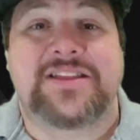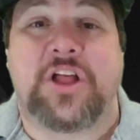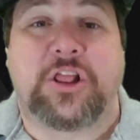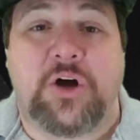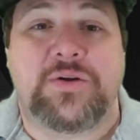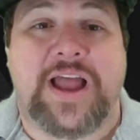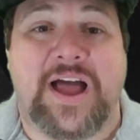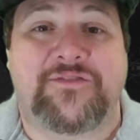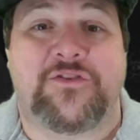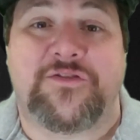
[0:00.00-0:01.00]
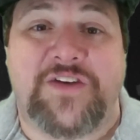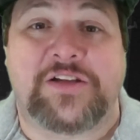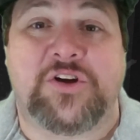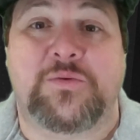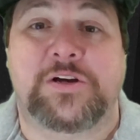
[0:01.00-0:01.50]
The lone nod for
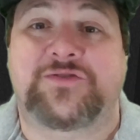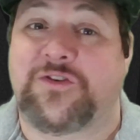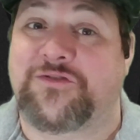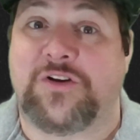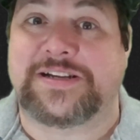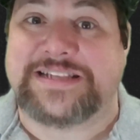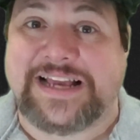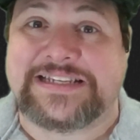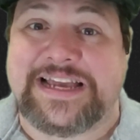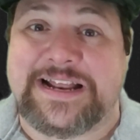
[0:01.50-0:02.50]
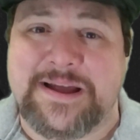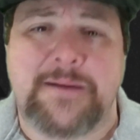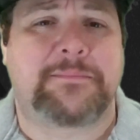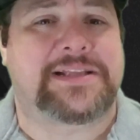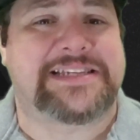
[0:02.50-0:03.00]
Fellner was for Frost Nixon,
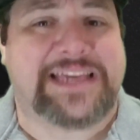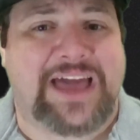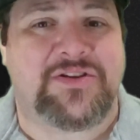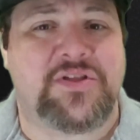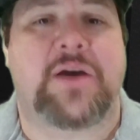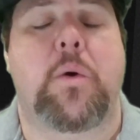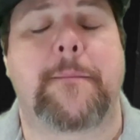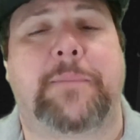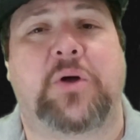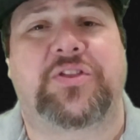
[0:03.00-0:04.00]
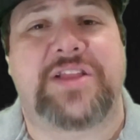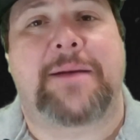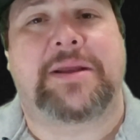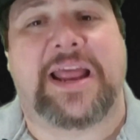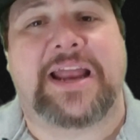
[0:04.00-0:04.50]
but together they were both
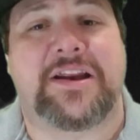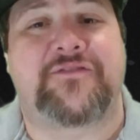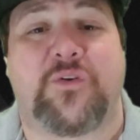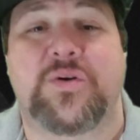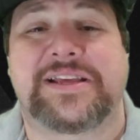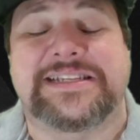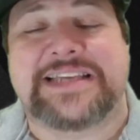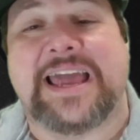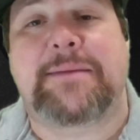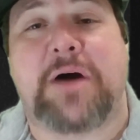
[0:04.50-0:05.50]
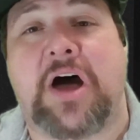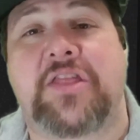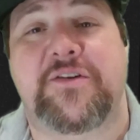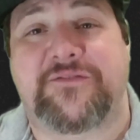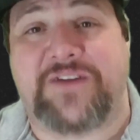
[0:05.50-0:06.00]
nominated for the same
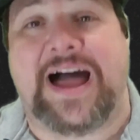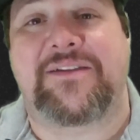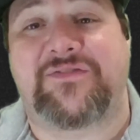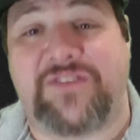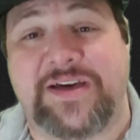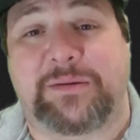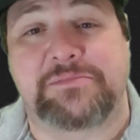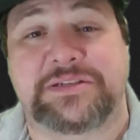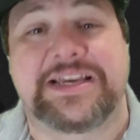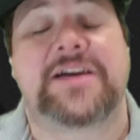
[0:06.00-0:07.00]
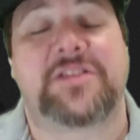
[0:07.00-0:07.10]
other 5 films: